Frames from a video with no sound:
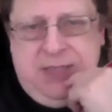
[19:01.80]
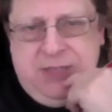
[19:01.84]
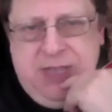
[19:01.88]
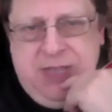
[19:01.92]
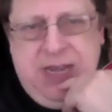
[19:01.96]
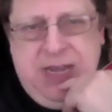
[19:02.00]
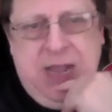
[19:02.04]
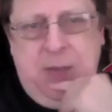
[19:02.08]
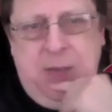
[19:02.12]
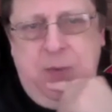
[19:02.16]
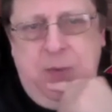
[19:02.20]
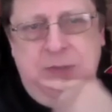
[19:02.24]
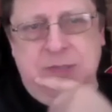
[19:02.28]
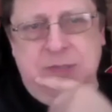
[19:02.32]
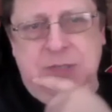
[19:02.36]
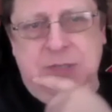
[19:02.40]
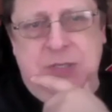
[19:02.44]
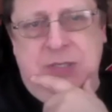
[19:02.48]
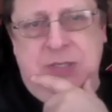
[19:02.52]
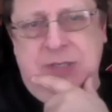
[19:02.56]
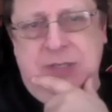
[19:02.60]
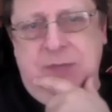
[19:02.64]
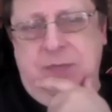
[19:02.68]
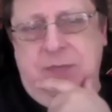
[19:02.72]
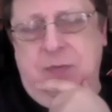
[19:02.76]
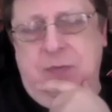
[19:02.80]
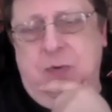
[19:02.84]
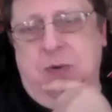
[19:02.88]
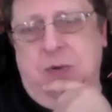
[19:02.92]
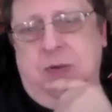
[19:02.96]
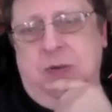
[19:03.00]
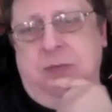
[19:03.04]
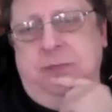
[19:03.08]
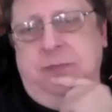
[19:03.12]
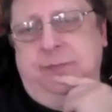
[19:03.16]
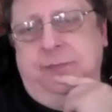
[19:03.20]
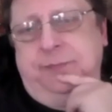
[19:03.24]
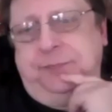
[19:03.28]
I wasn't going to leave Thor.
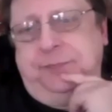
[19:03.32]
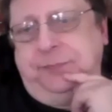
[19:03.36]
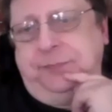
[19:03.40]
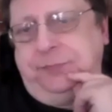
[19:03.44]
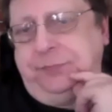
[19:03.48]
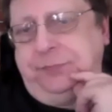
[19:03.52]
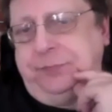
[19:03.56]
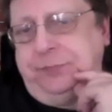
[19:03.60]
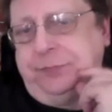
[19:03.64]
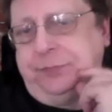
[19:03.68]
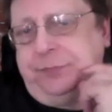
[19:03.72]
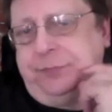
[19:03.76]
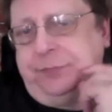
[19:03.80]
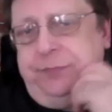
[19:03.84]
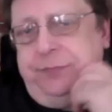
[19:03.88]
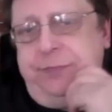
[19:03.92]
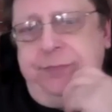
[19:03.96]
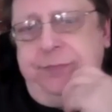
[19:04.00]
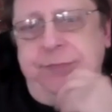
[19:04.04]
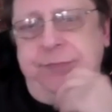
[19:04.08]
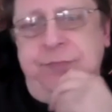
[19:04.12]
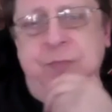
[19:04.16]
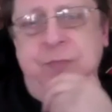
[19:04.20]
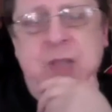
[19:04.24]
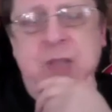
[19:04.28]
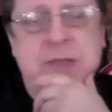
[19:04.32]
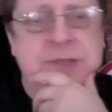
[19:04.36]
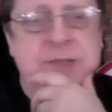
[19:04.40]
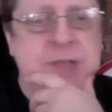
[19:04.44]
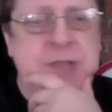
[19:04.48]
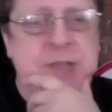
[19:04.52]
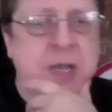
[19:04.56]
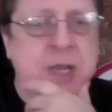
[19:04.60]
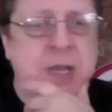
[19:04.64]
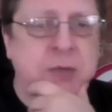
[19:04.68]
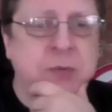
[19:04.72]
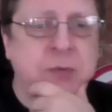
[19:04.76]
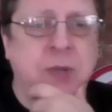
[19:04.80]
Hmm.
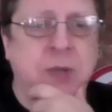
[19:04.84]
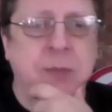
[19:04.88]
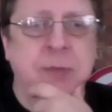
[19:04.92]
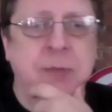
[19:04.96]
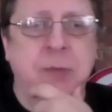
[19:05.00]
So I mean,